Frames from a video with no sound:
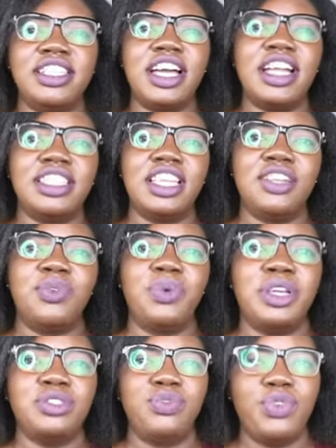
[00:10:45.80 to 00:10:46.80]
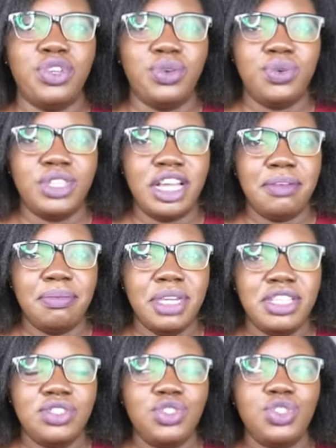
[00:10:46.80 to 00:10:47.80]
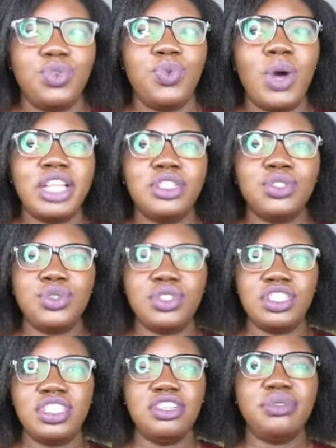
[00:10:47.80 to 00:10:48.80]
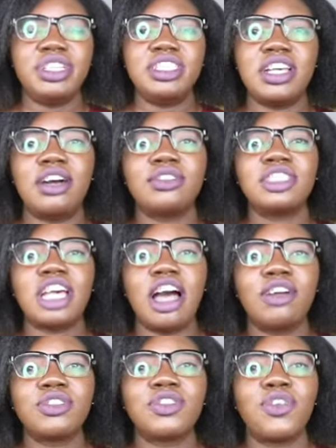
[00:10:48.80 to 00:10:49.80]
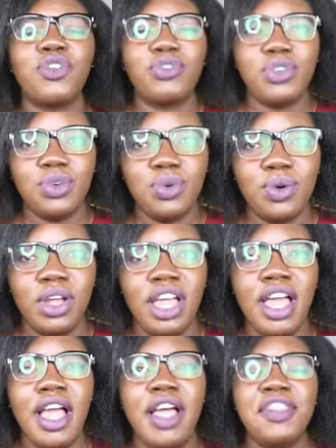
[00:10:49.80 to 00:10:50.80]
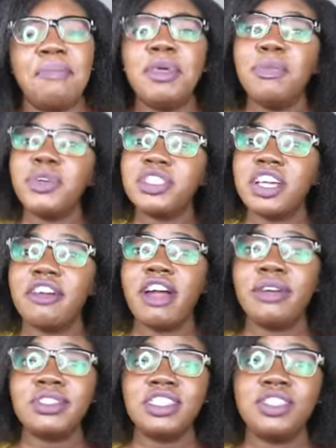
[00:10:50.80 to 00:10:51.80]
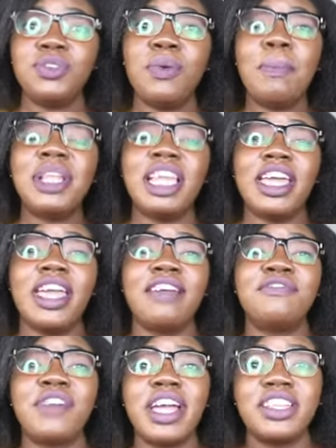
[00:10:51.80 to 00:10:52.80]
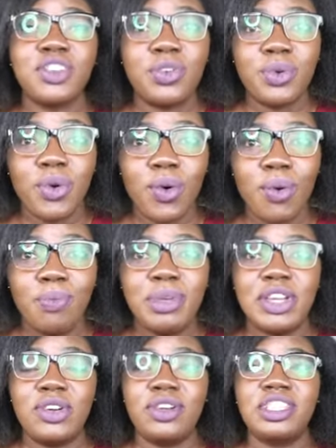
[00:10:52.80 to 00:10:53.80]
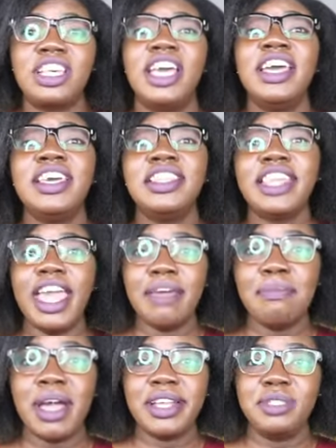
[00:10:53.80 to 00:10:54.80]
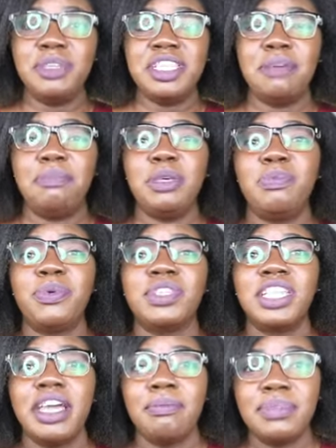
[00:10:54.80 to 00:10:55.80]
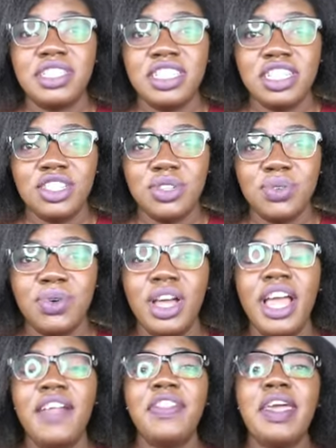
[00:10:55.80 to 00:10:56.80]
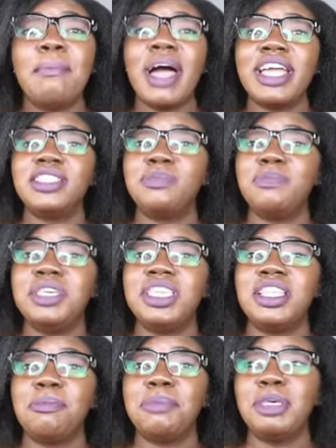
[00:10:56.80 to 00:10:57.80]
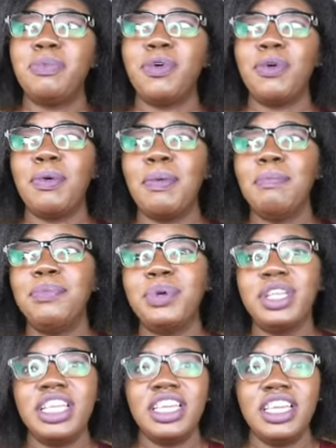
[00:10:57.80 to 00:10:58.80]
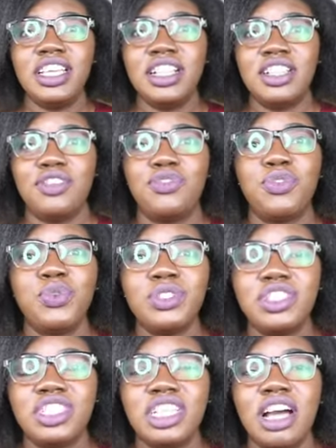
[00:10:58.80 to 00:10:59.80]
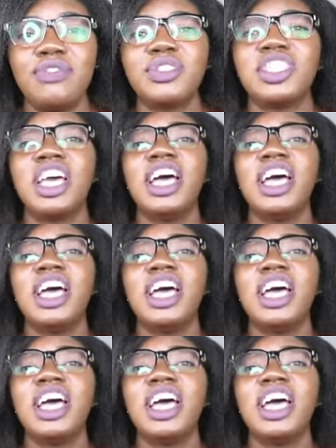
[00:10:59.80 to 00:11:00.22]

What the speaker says: diet that works for you. That means you want to see results out of you. The people surrounding you play a vital role because they might be the people tempting you. They might be the people bringing in the foodstuffs